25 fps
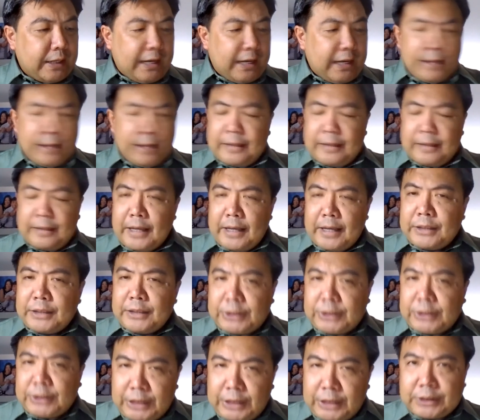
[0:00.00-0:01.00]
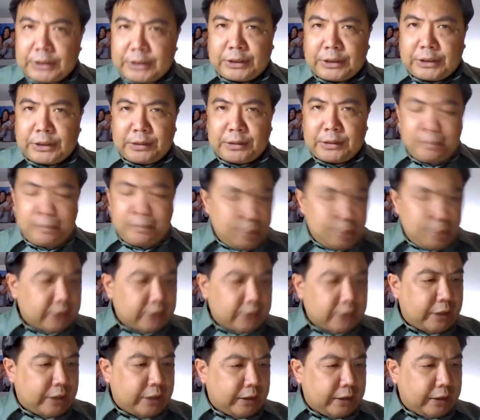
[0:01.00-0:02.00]
and they ceased
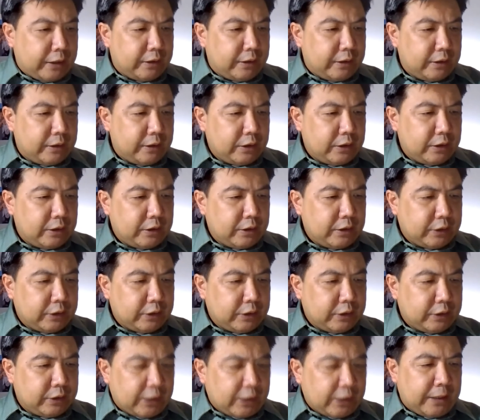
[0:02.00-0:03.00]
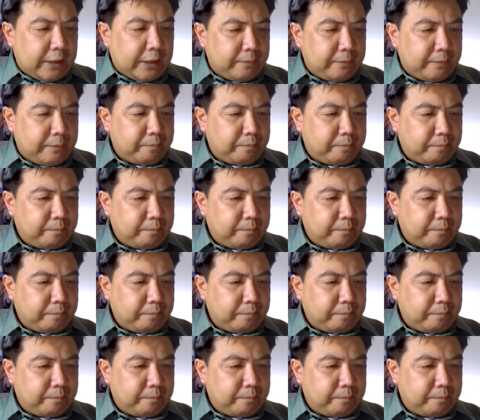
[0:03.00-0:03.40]
building the city.